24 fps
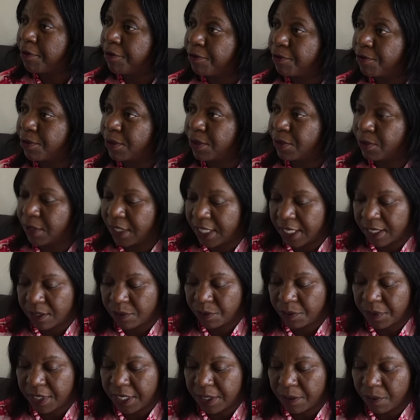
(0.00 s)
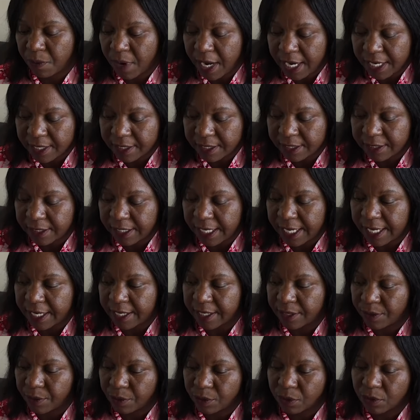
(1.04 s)
of fruit that we want
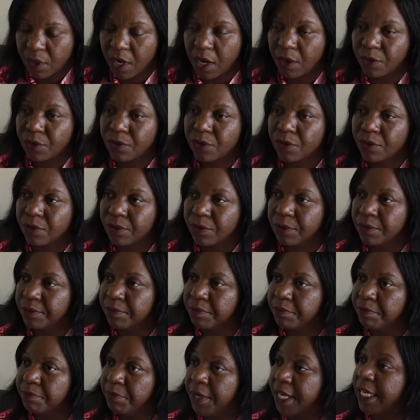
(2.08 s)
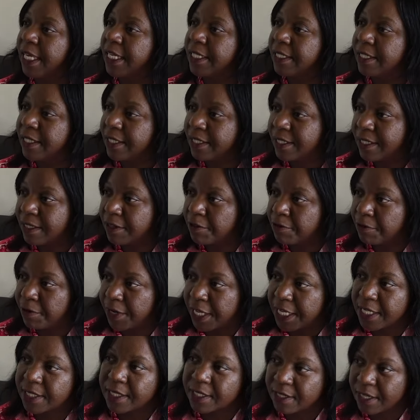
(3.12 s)
and also how to package it for
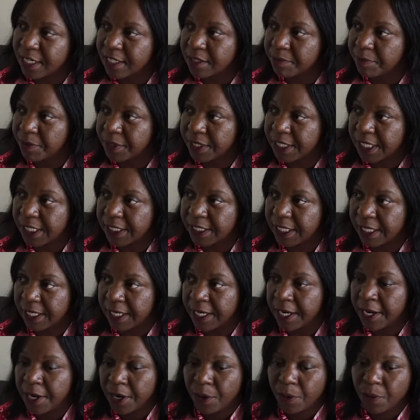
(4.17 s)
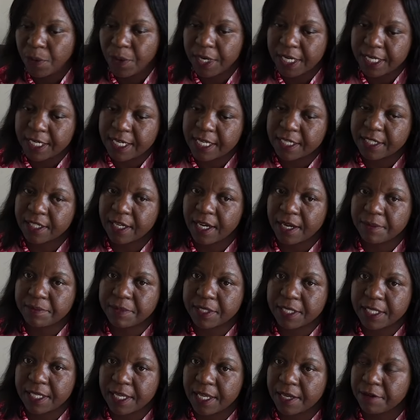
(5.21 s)
easy transportation when it
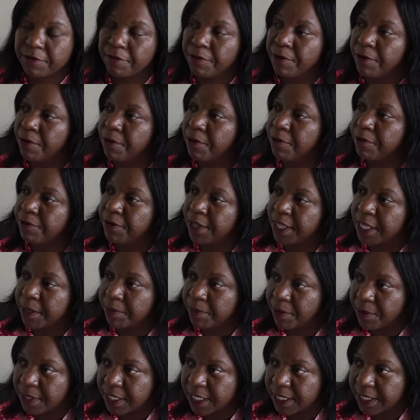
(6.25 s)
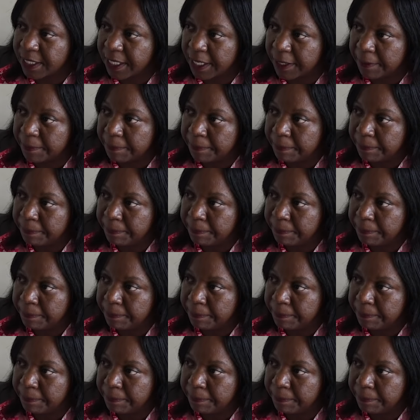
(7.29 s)
comes here for further processing.